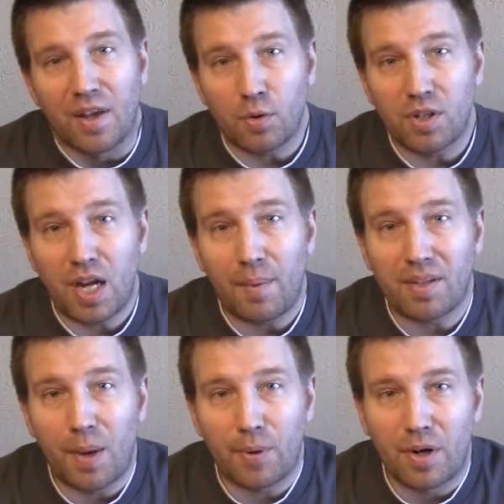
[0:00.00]
And so I shot
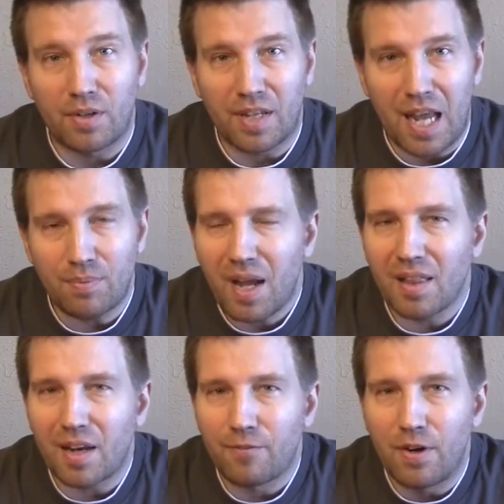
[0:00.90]
my Top one hundred games and
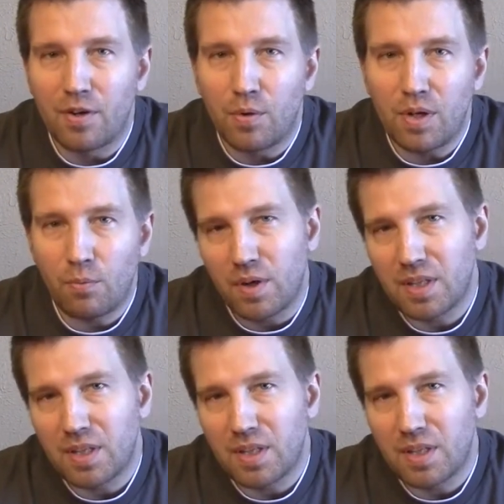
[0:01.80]
had a lot of fun doing it. I